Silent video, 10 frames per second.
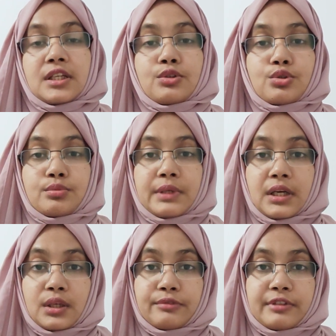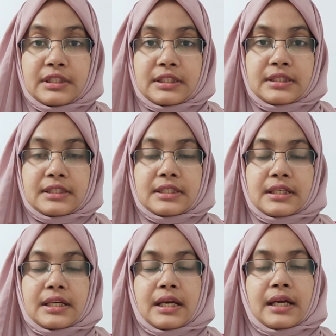You should be confident,
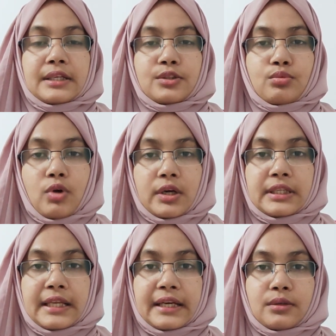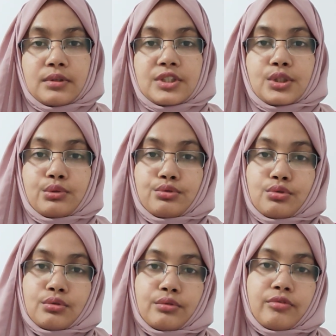and your body language, your
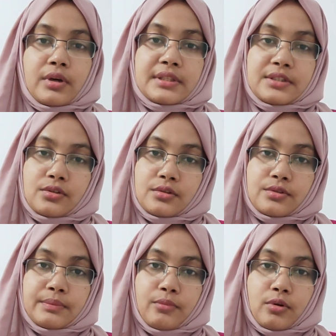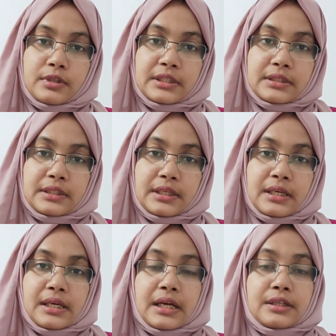tone of voice is also important.
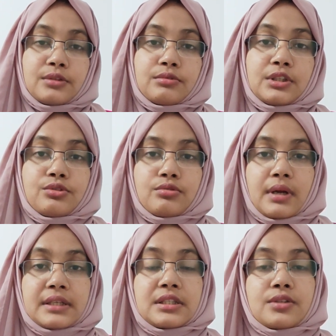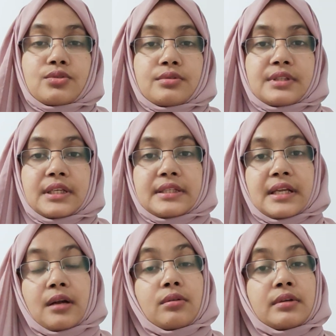And you need to adjust those things
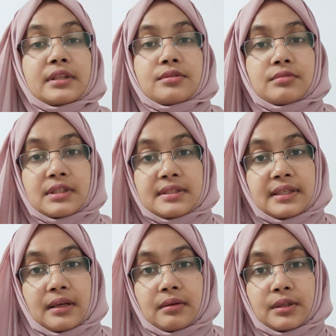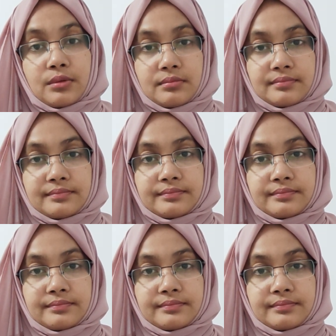according to the scenario.